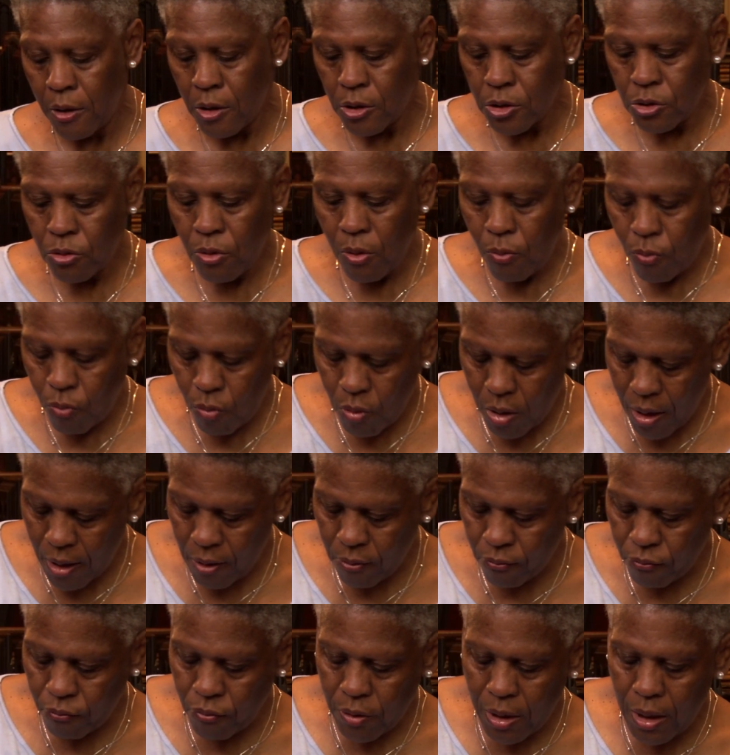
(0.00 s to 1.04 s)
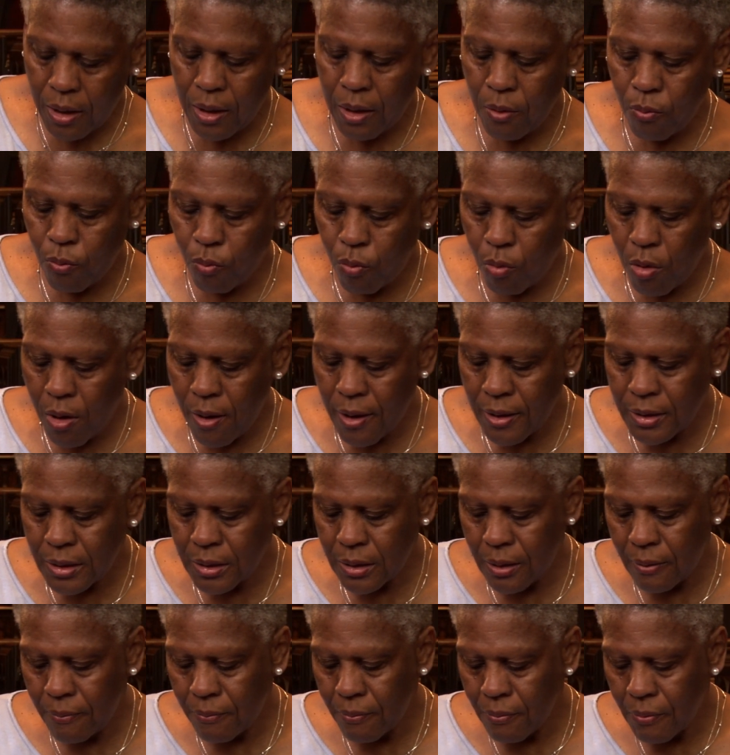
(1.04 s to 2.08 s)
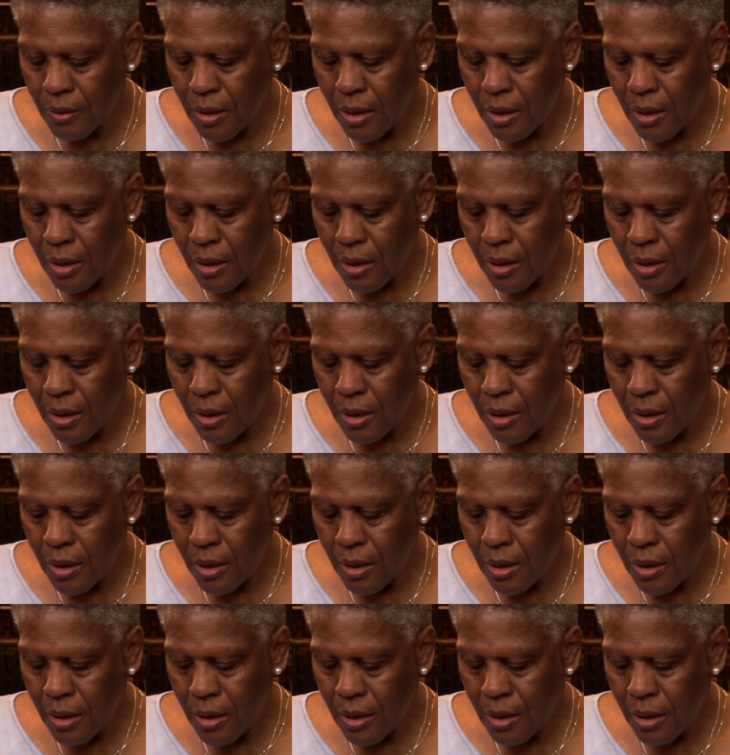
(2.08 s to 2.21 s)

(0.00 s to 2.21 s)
So it really wasn't